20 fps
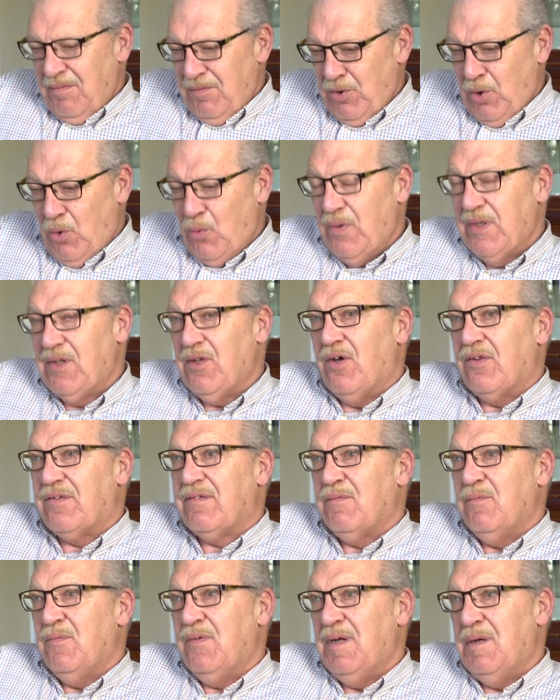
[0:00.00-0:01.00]
No, we're
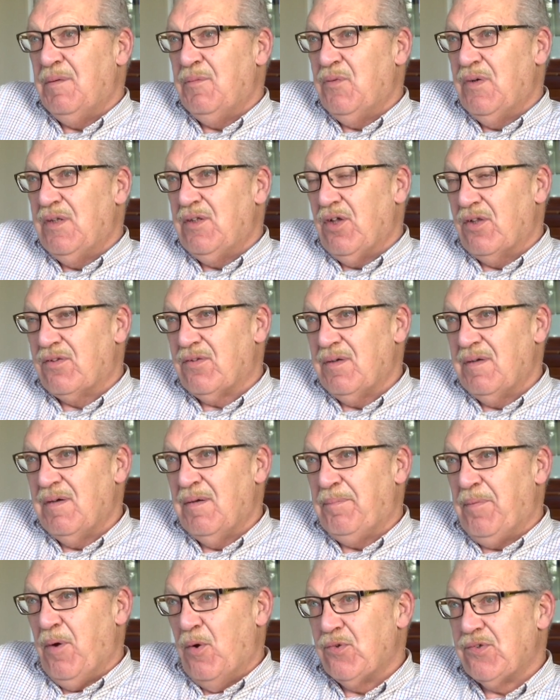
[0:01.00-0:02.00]
not. We're not
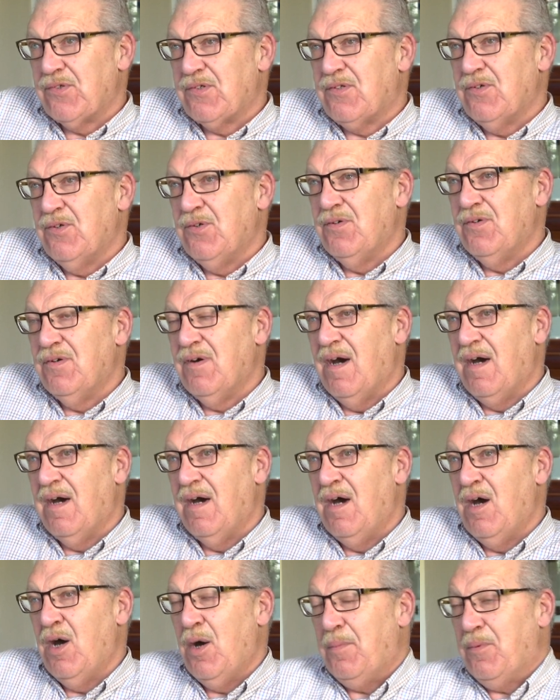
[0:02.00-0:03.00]
opposed to
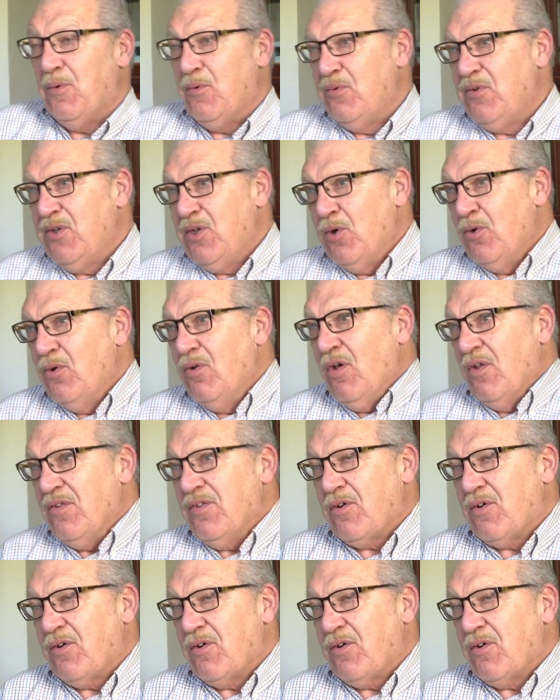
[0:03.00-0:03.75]
urban renewal.